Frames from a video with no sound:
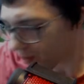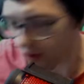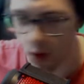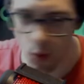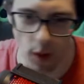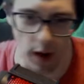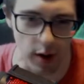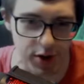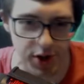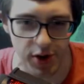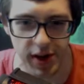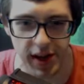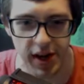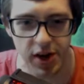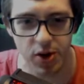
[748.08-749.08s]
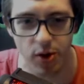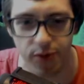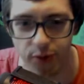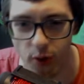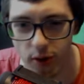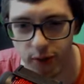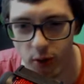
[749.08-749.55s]
where turning it into a
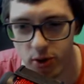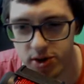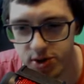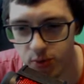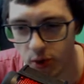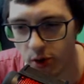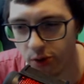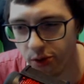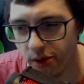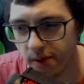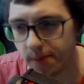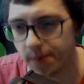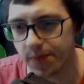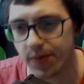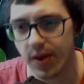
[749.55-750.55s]
4/4 is worth it.